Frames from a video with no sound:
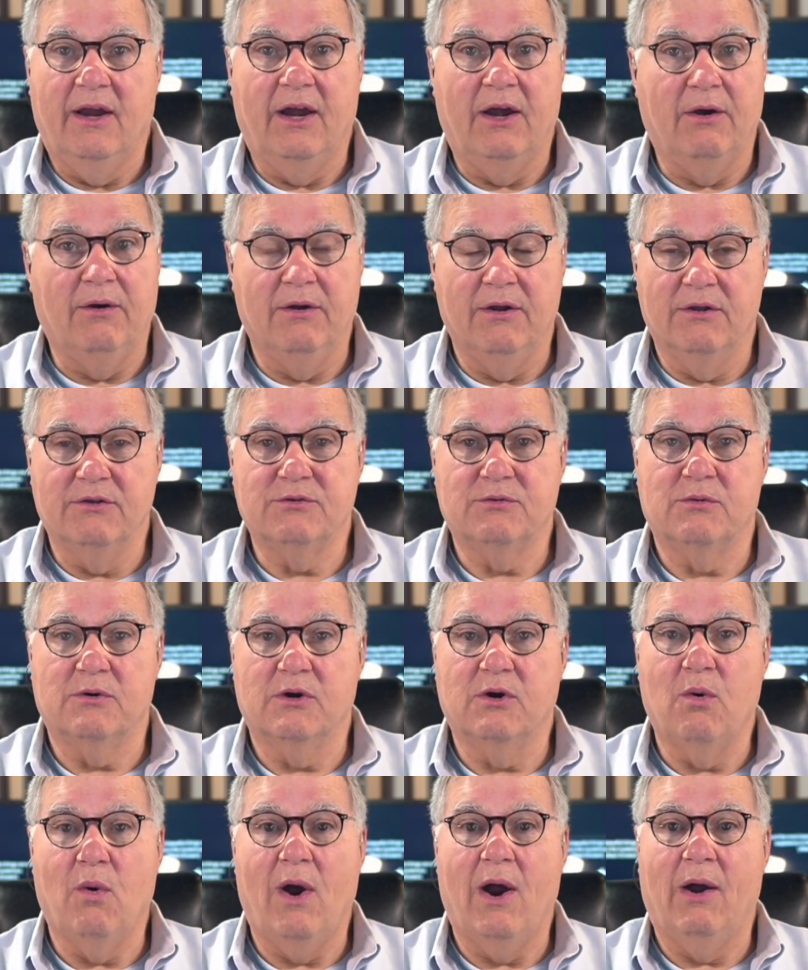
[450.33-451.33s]
Areas
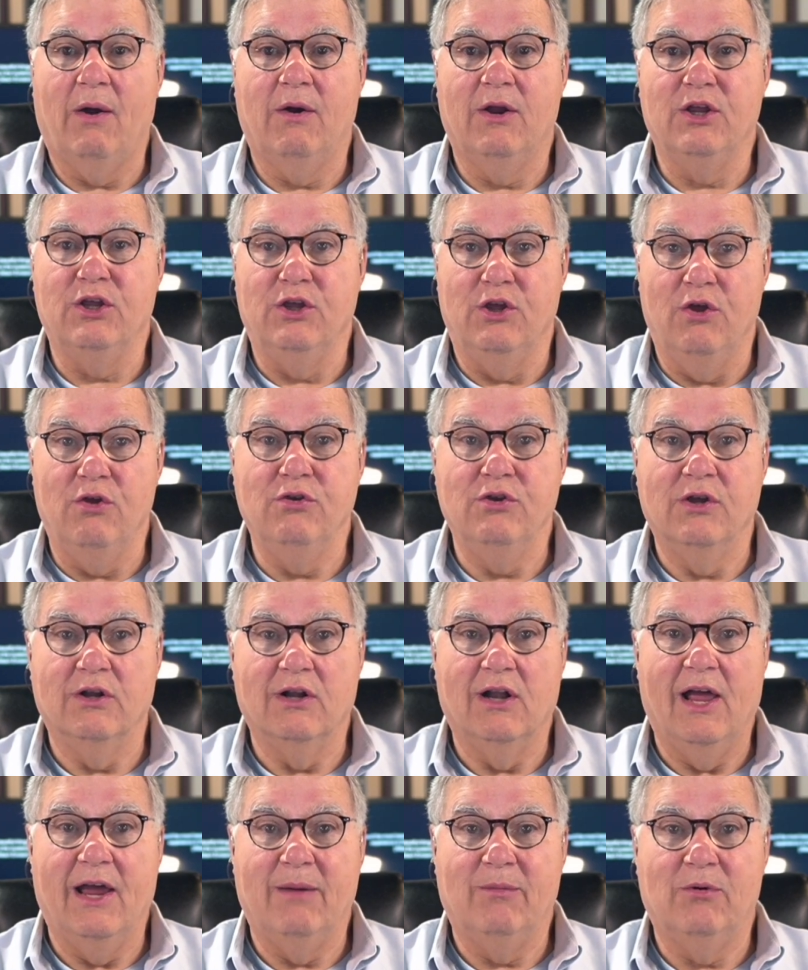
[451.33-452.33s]
requiring
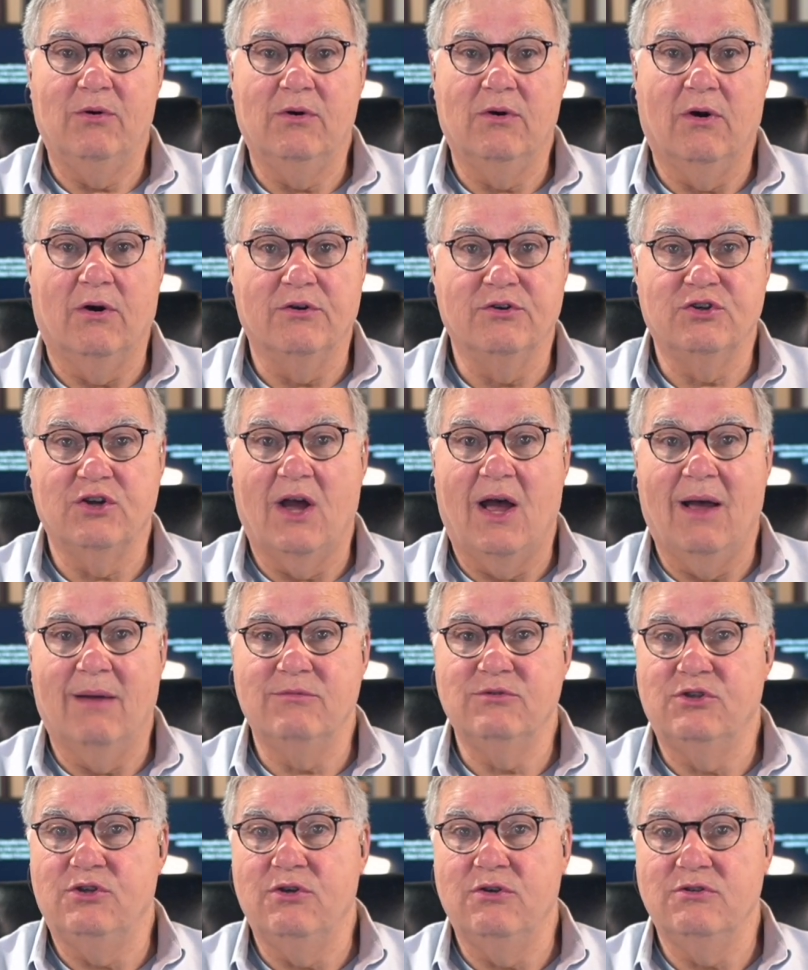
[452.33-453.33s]
union labor or
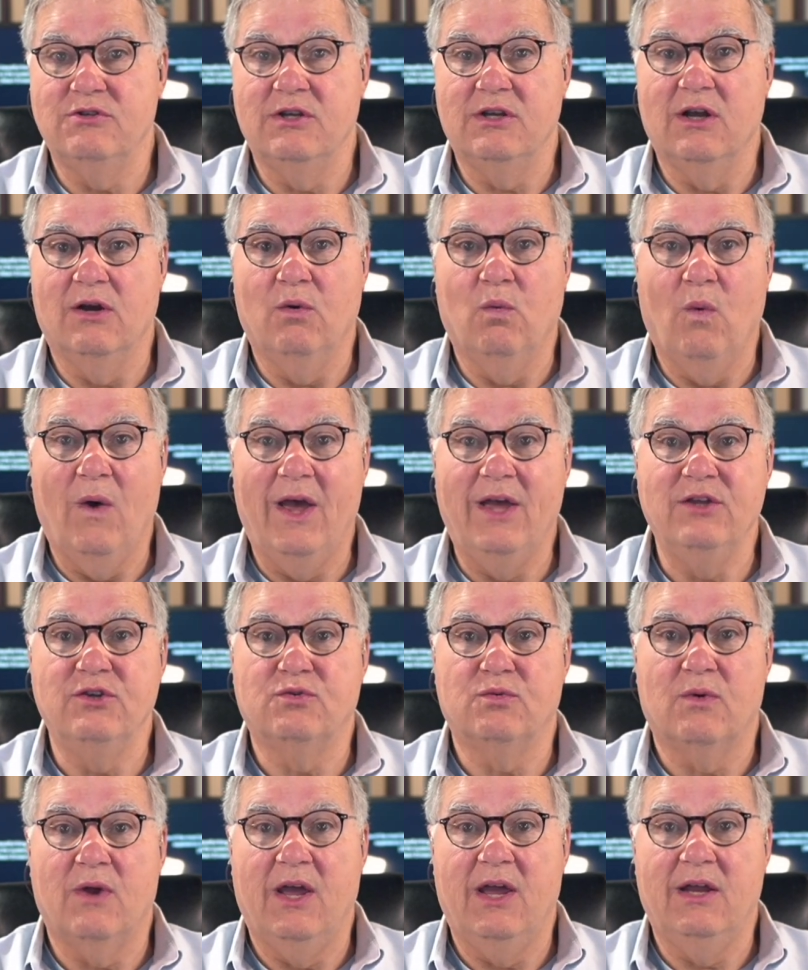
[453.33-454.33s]
jobs using a
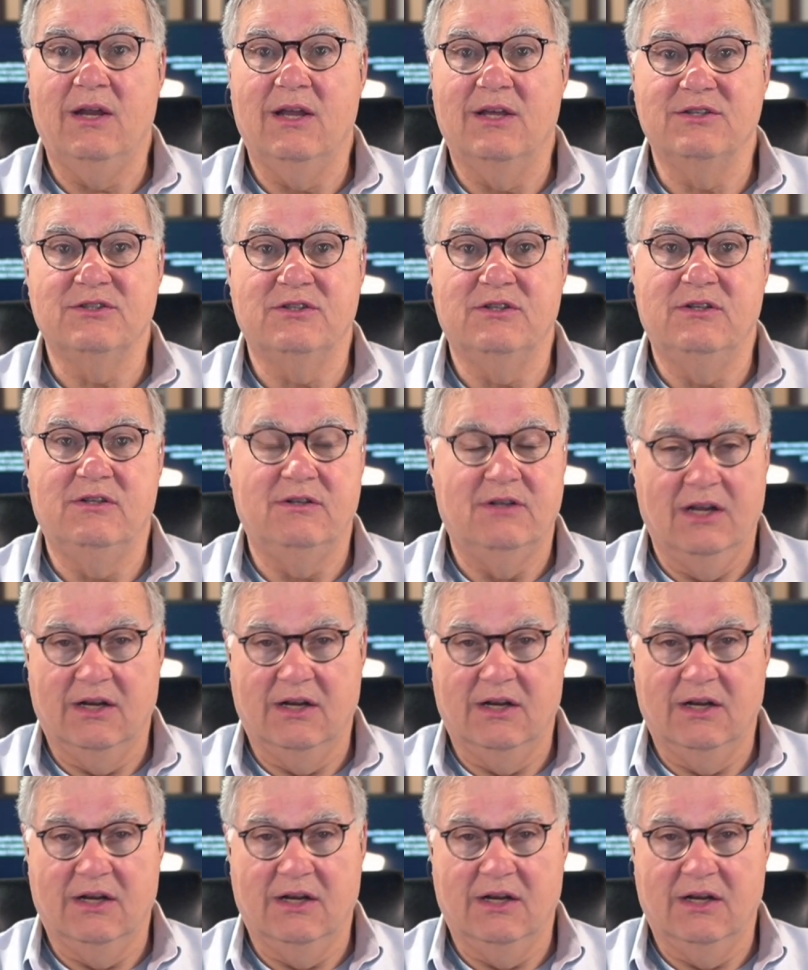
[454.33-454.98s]
wage rate as